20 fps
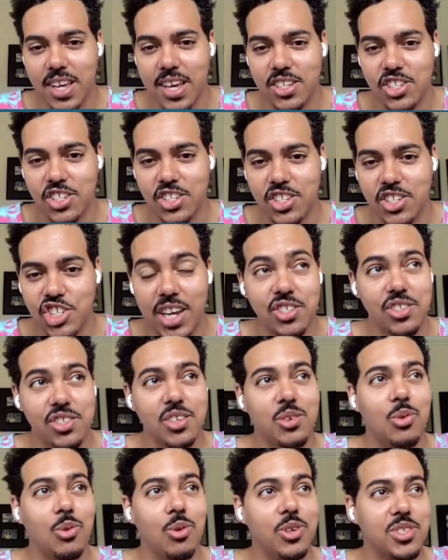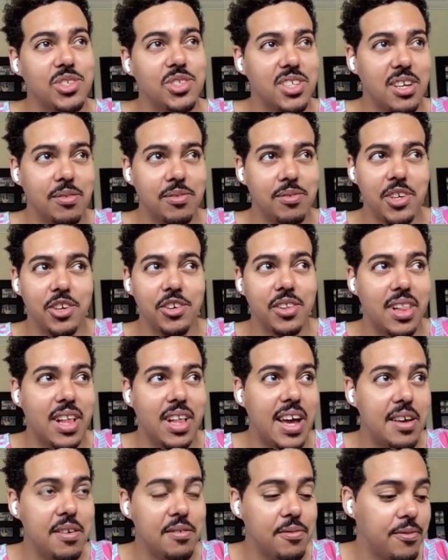change the course of your
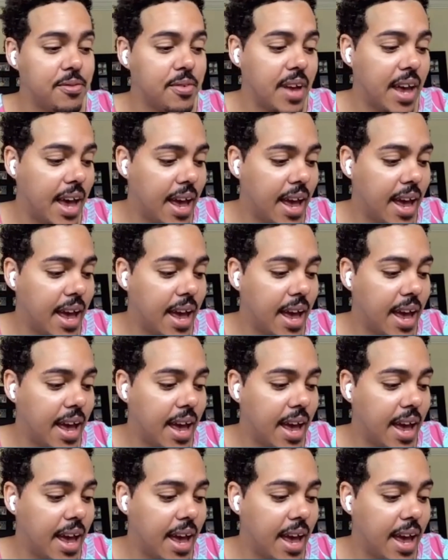life.